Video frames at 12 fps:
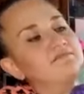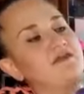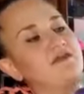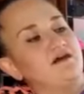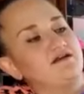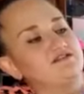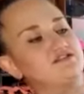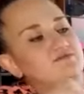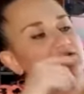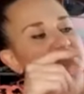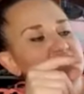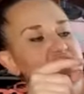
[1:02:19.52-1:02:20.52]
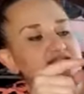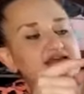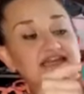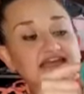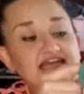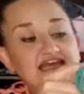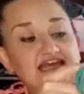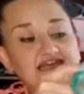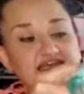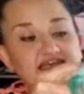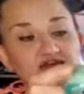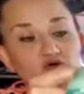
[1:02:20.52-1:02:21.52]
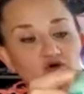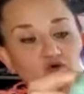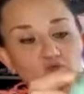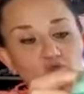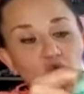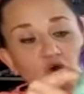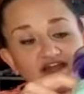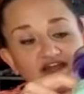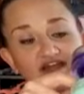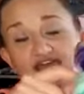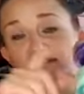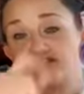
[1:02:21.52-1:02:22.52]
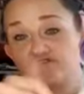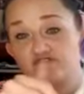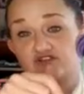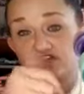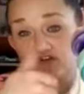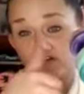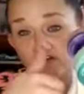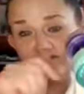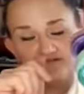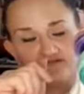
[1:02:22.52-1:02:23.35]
gosh, I want to say like an 1/8 of a turn.